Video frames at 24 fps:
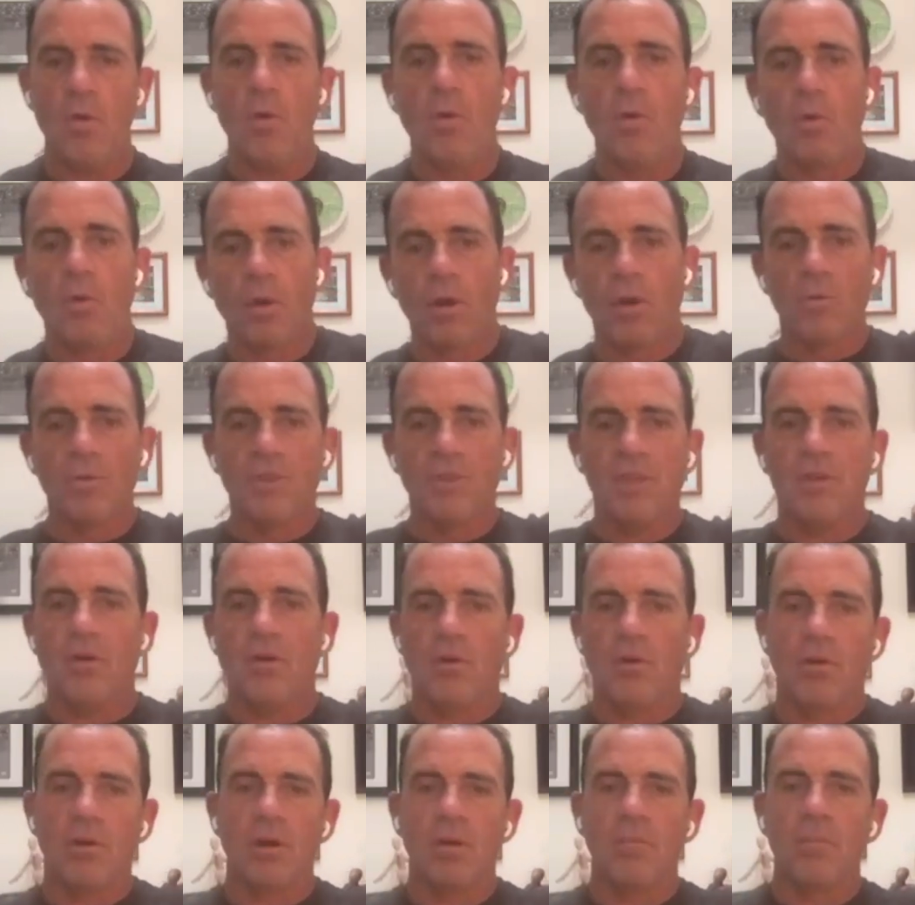or with the
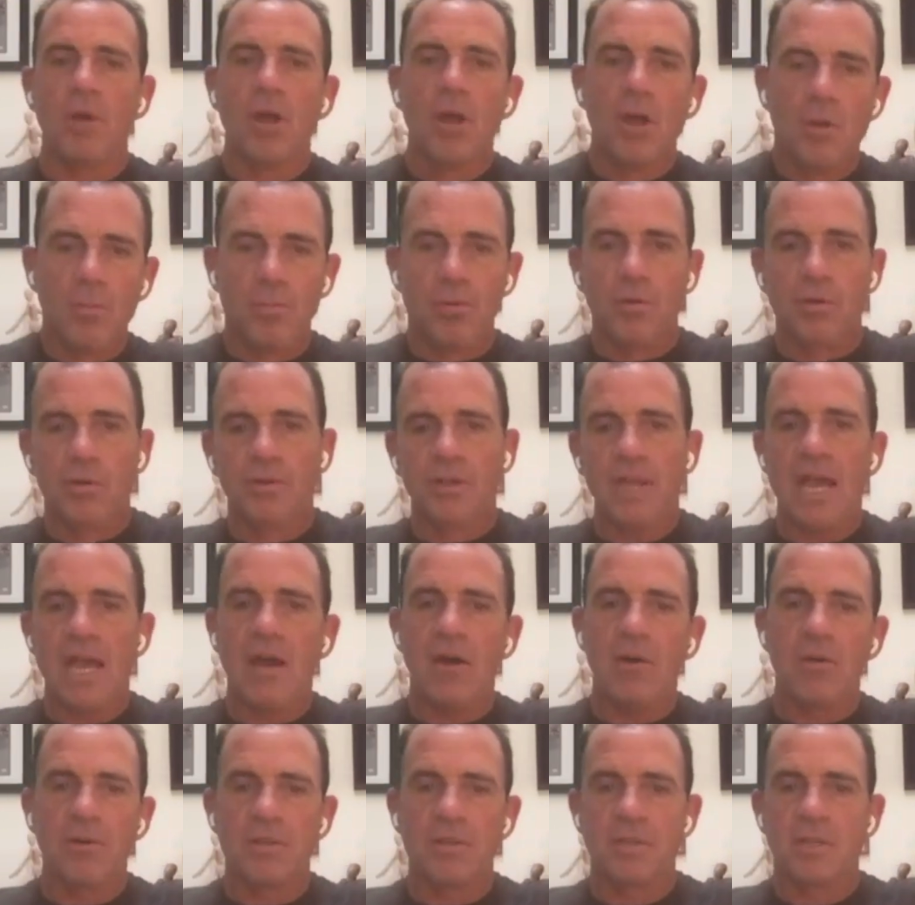arm pulled
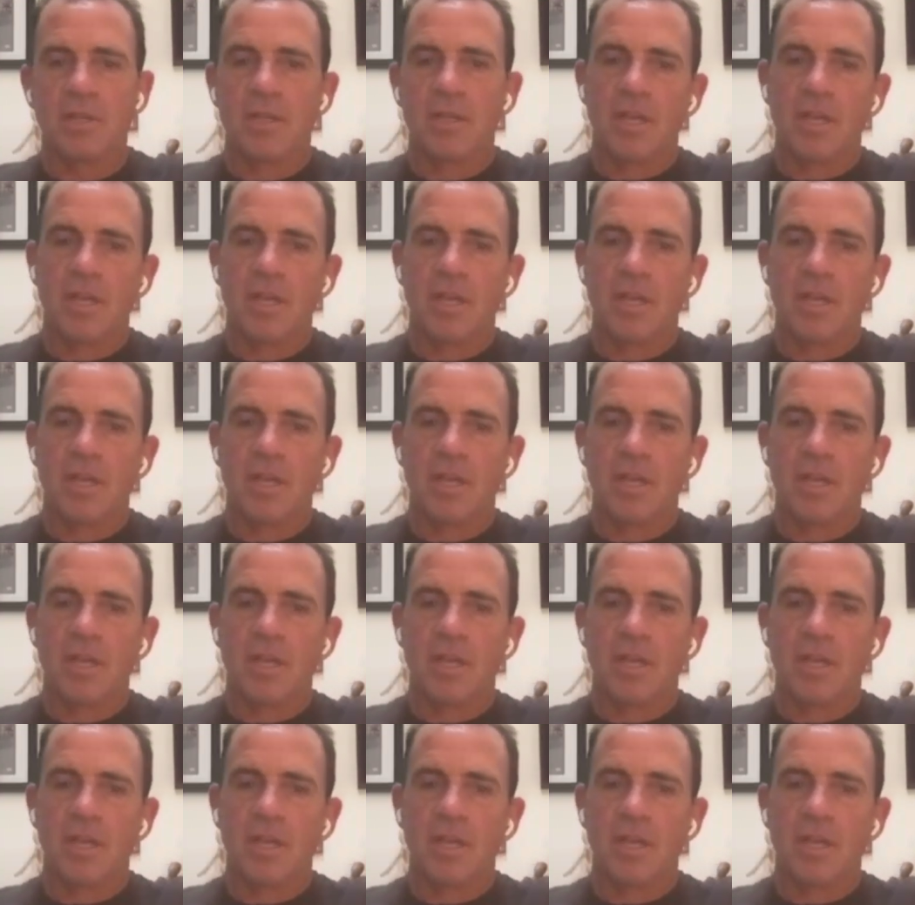out,